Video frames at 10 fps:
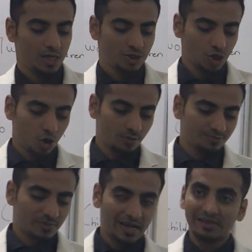
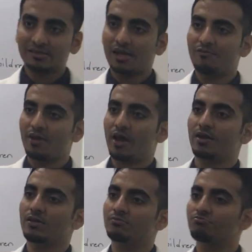So let's say we are
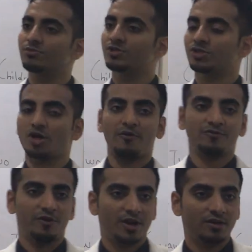a
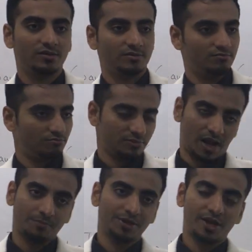software
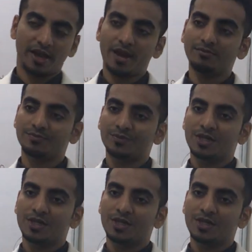company again.